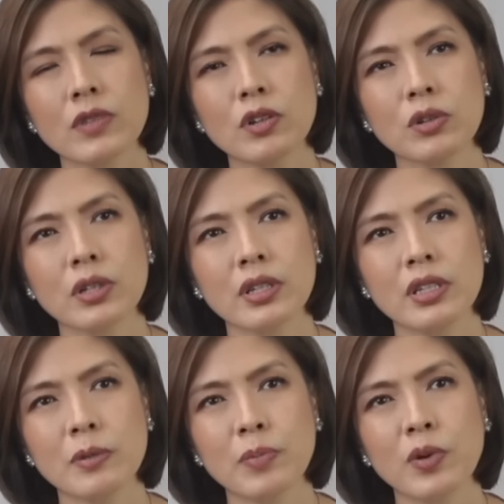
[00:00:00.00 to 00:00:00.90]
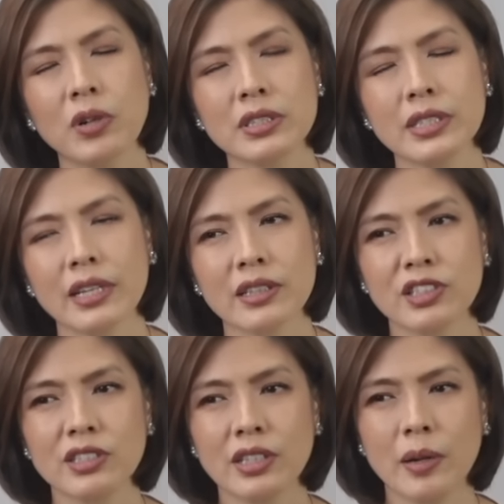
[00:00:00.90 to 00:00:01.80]
The keep call
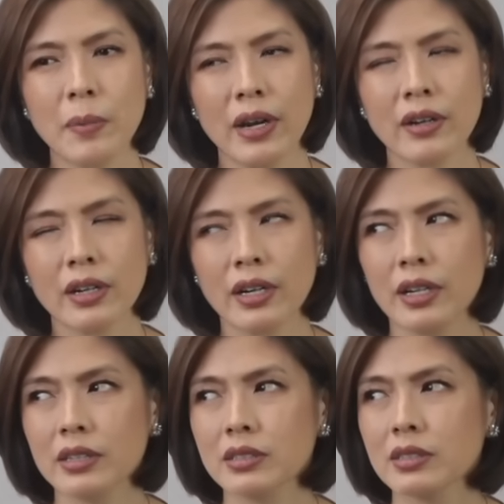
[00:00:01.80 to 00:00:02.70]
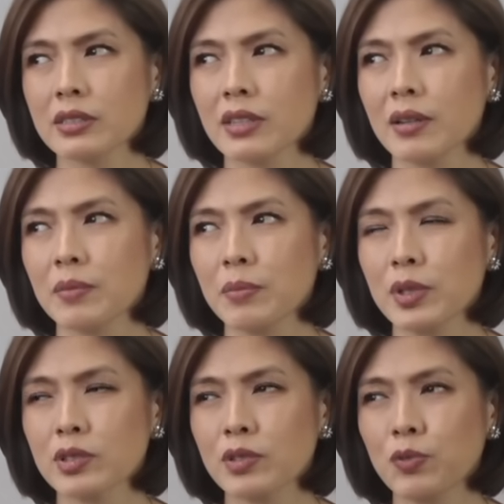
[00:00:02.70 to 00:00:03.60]
centers in America is
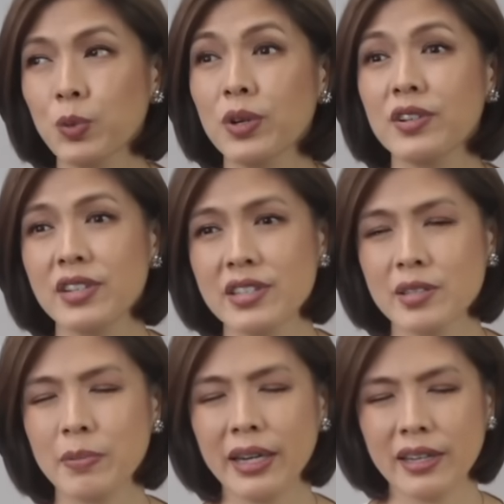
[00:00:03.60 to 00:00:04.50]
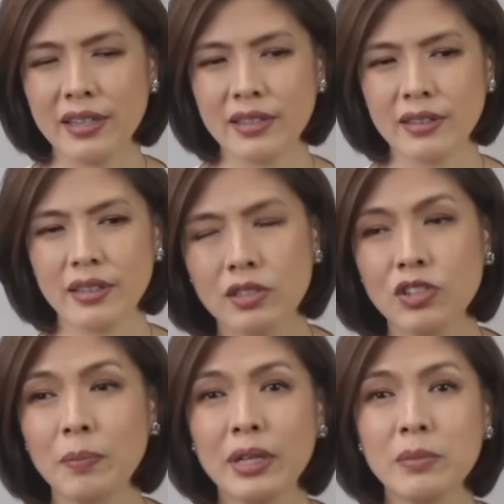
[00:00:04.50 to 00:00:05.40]
because of worries by the
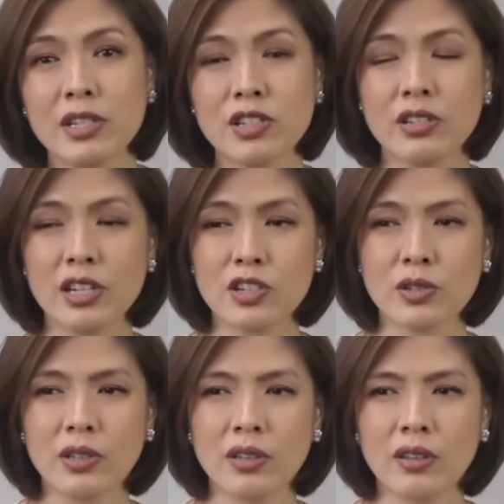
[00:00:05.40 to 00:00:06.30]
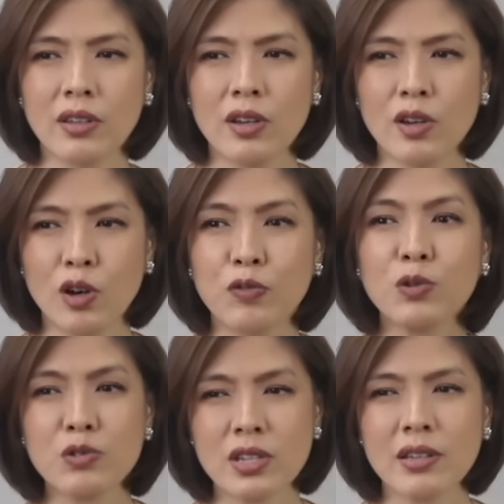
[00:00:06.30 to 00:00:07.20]
Trump administration of
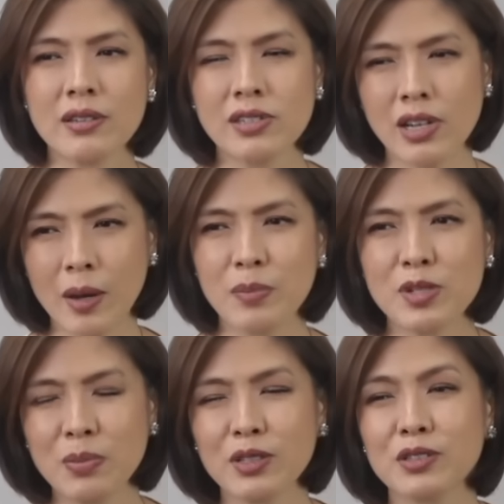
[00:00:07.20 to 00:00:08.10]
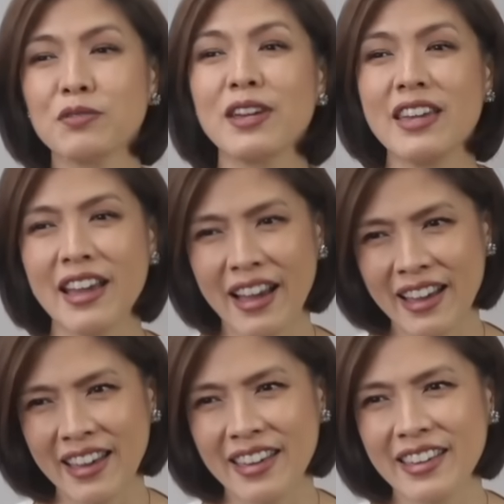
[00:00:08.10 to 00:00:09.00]
losing jobs because of
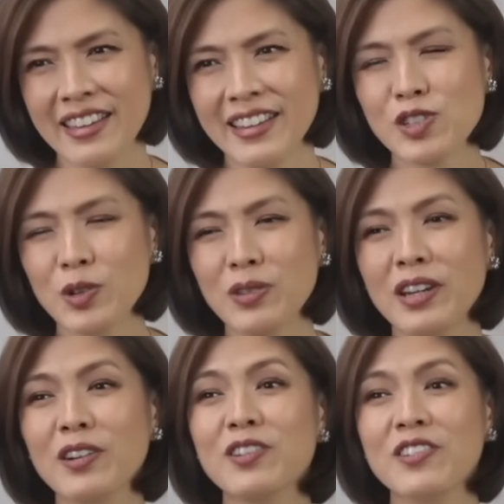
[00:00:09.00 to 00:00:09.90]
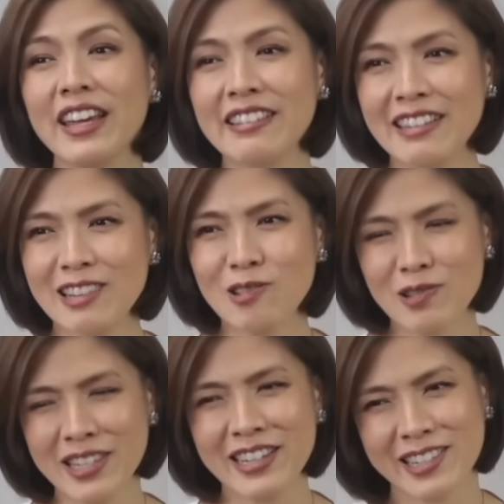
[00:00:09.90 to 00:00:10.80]
AI. So they're already
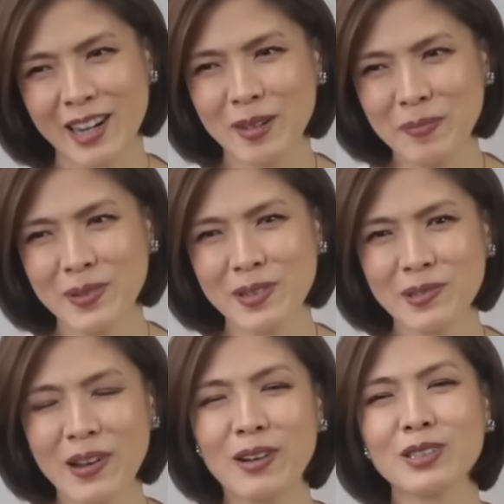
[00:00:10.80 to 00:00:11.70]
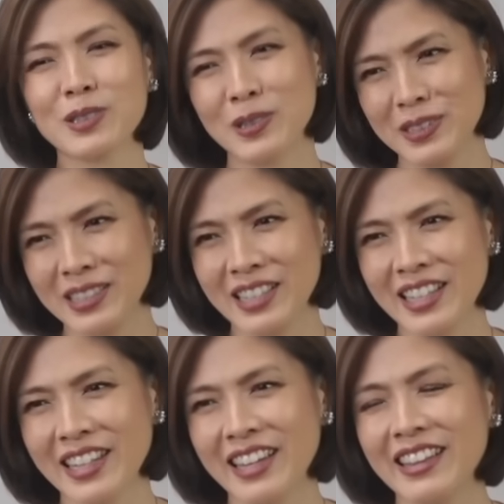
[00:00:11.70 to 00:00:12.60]
losing jobs to
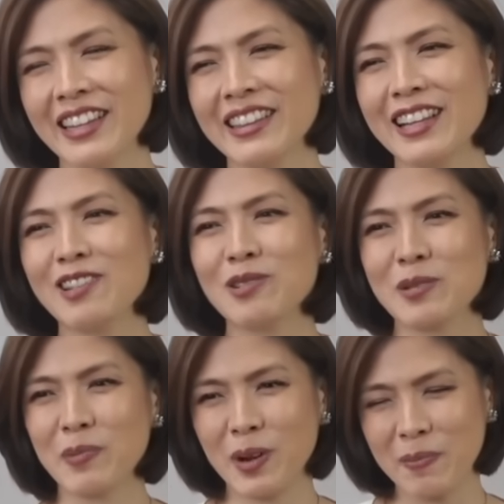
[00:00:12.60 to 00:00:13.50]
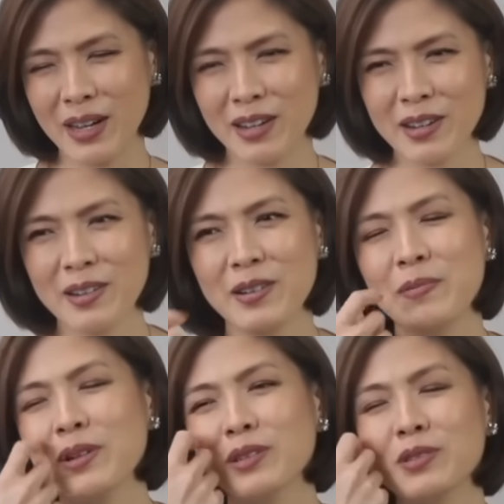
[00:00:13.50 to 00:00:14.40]
outsourcing, and then they'll lose more pa
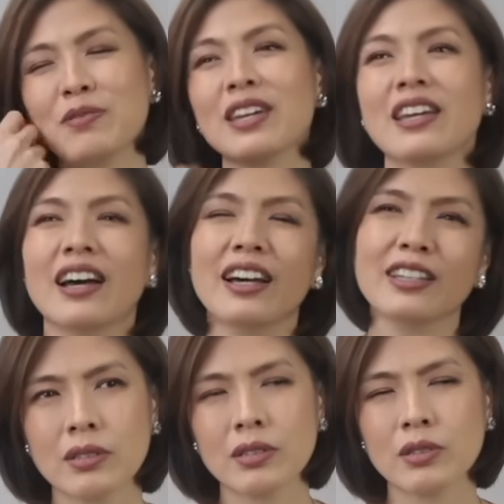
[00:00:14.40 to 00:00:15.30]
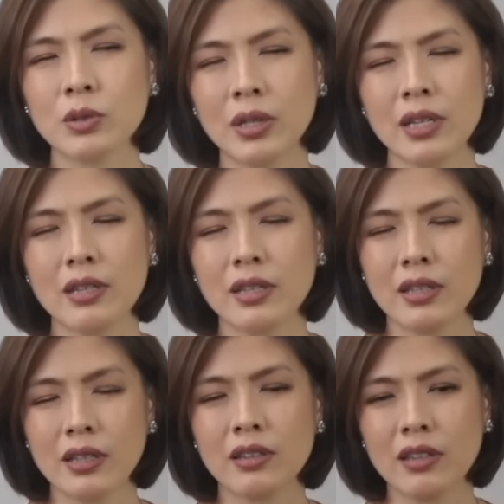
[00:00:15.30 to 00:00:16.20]
because of AI. So
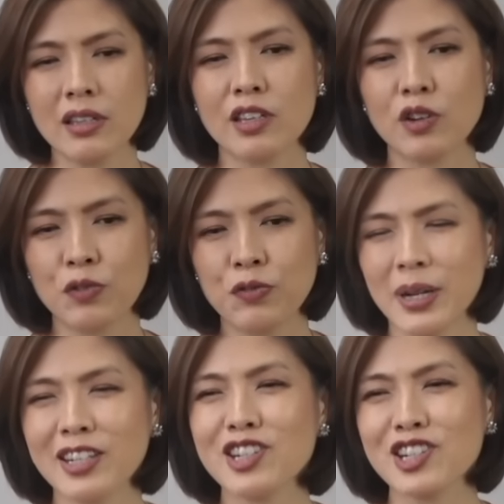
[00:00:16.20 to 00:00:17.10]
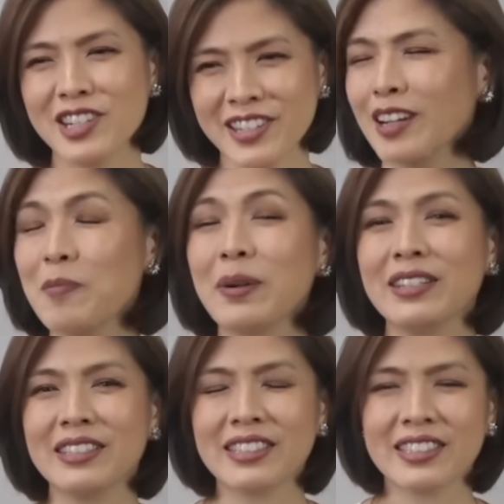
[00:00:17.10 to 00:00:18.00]
they're thinking of punishing
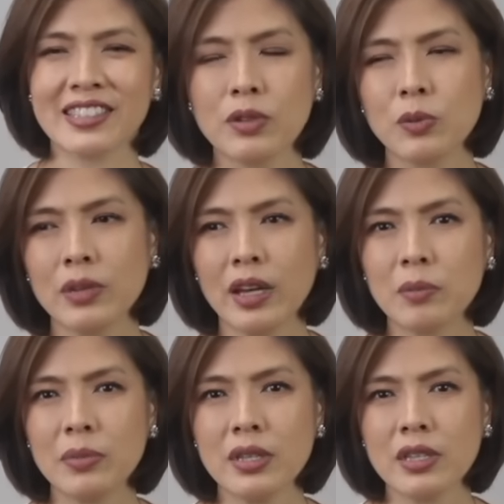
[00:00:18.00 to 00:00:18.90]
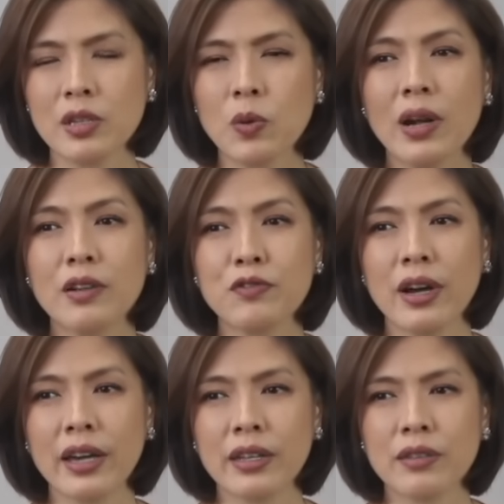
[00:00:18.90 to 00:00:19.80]
companies. They will not be
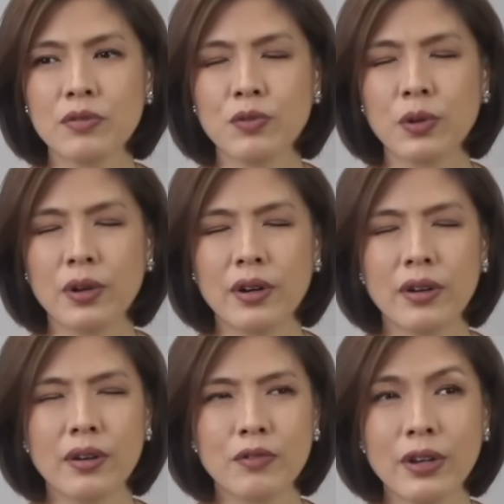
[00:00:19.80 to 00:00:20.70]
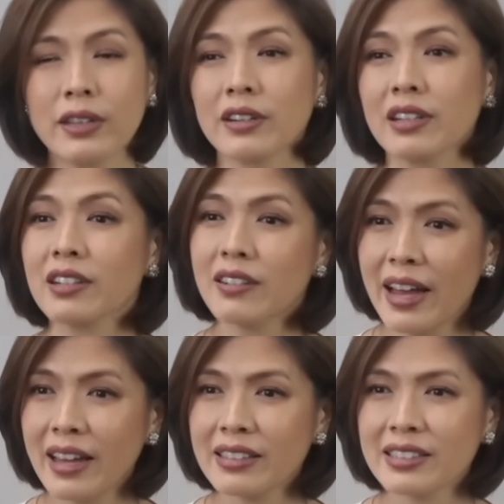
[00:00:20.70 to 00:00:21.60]
qualified for federal
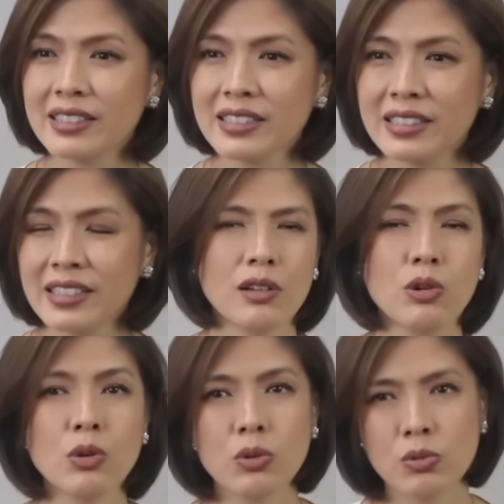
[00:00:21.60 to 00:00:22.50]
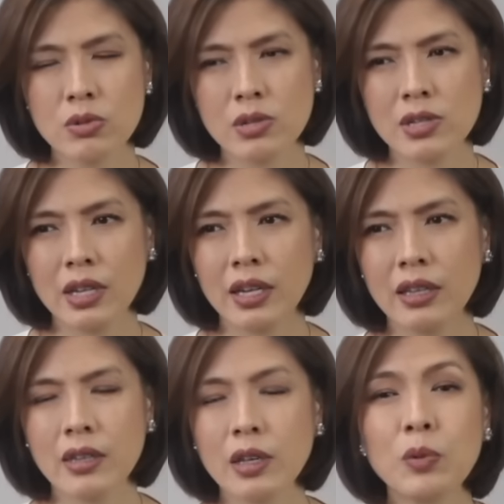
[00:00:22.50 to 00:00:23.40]
grants, loans,
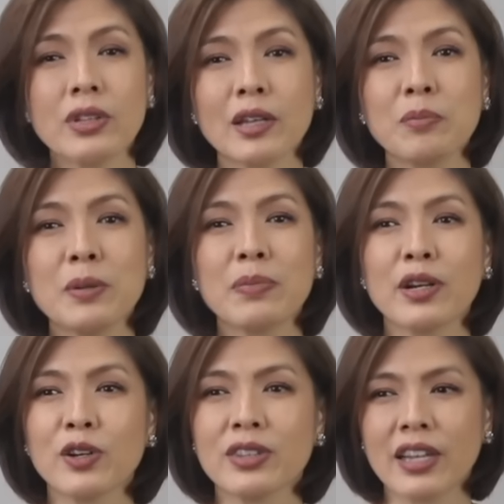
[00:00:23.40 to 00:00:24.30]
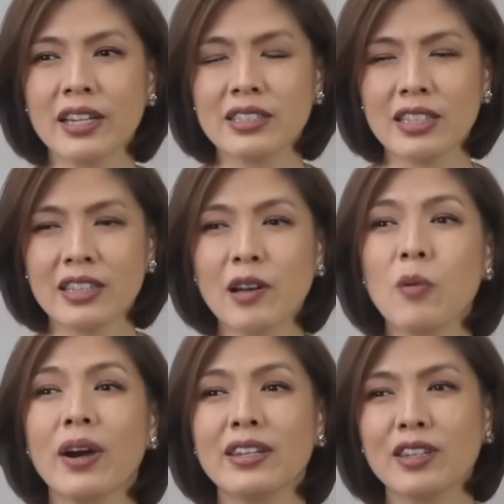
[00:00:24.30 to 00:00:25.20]
and they will not be prioritized in the
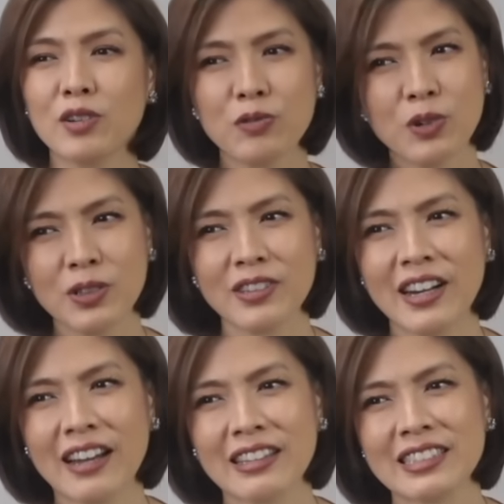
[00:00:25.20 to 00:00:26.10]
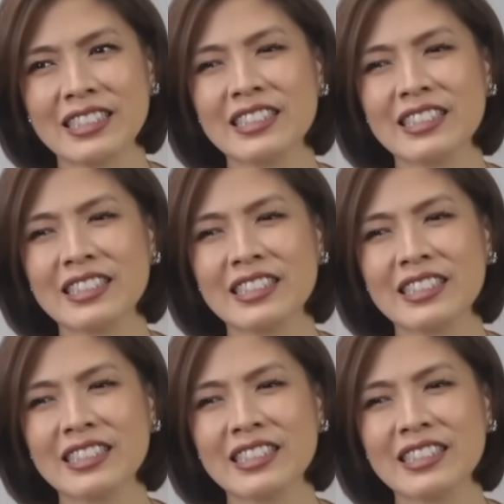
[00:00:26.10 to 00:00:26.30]
awarding of contracts.